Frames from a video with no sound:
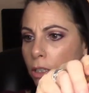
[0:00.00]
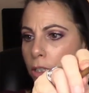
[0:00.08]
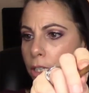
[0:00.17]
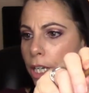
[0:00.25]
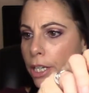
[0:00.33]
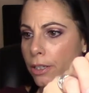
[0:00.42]

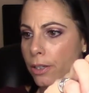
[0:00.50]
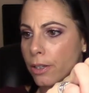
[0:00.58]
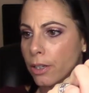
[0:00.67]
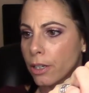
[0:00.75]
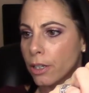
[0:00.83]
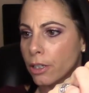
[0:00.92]

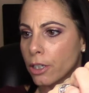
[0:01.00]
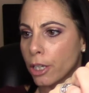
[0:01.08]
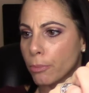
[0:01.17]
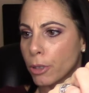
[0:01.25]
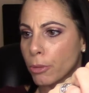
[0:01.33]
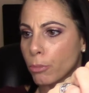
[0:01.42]
dense
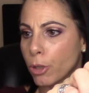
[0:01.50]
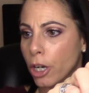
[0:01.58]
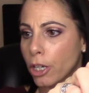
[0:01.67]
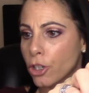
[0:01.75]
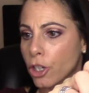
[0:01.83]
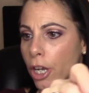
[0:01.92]
tipped
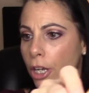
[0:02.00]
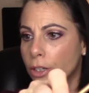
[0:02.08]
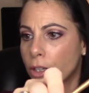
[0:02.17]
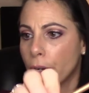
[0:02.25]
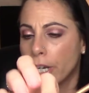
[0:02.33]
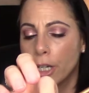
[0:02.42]
brush.
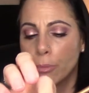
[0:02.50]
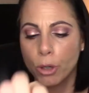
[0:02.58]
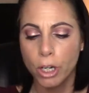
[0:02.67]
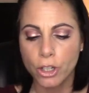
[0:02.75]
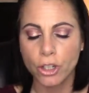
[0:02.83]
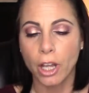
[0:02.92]
So any
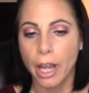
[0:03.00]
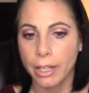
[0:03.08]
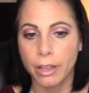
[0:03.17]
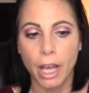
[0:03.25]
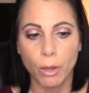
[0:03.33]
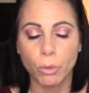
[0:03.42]
brush
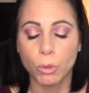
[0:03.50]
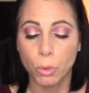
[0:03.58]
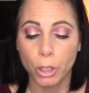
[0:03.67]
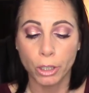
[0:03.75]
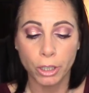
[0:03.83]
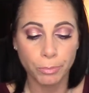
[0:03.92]
like that will
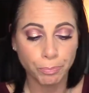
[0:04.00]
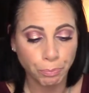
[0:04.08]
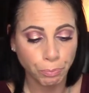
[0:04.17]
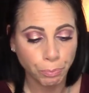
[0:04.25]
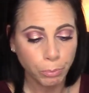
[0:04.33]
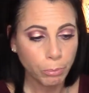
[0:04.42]
work.
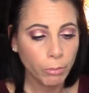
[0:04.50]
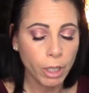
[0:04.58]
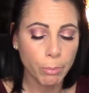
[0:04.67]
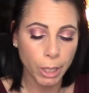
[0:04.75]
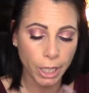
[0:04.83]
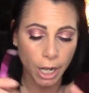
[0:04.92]

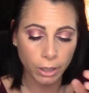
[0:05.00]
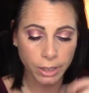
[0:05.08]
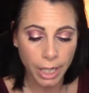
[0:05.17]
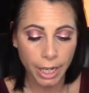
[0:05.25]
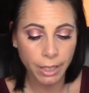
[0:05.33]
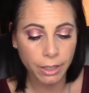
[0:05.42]
But I'll
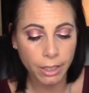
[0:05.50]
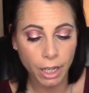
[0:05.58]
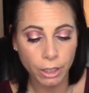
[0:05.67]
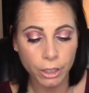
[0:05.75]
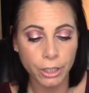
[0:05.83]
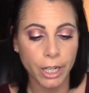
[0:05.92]
take the
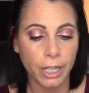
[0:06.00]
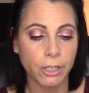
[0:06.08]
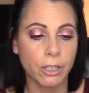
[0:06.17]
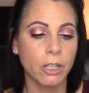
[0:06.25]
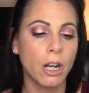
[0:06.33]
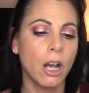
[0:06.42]
color
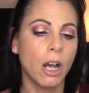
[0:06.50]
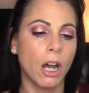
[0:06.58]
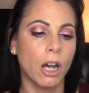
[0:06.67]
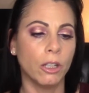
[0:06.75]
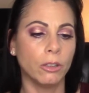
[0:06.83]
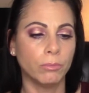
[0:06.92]
corrector,
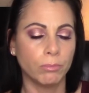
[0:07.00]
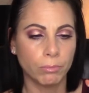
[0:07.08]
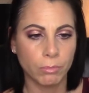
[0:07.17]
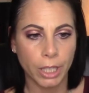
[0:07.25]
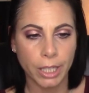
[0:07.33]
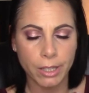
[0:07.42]
I'll
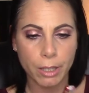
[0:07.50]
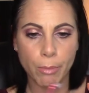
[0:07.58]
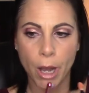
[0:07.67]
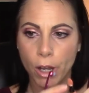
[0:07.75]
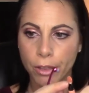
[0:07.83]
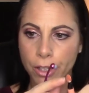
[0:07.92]
get some
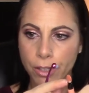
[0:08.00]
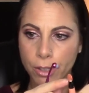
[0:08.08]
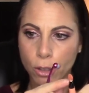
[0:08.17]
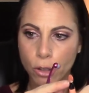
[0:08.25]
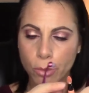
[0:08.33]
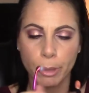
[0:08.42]
on this
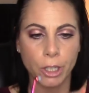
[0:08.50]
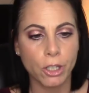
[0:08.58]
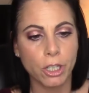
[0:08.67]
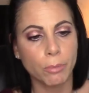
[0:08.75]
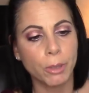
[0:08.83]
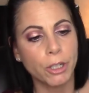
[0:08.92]
little
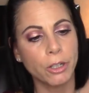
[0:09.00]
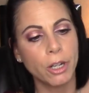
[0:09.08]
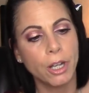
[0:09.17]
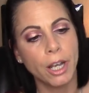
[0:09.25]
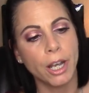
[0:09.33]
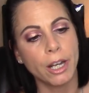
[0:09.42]
sponge tip here,
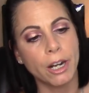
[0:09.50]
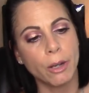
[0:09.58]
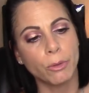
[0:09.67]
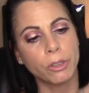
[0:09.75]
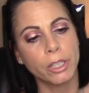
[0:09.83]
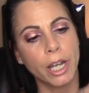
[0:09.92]
and I
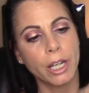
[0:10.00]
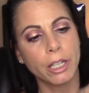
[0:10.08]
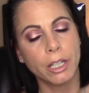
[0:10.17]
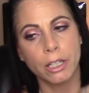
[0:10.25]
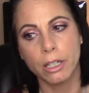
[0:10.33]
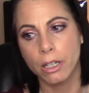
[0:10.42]
will take
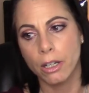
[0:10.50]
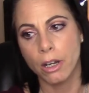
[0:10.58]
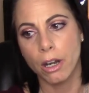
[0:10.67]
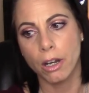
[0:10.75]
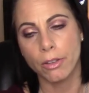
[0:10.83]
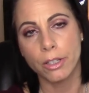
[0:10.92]
it
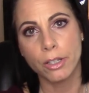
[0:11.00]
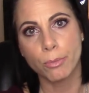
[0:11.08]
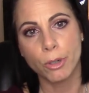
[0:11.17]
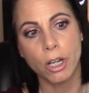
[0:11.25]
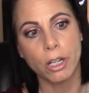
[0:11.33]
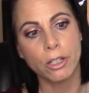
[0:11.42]
on this
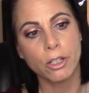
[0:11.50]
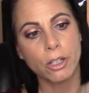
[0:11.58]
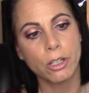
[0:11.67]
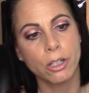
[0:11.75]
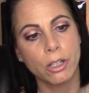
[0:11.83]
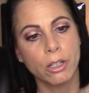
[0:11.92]
brush,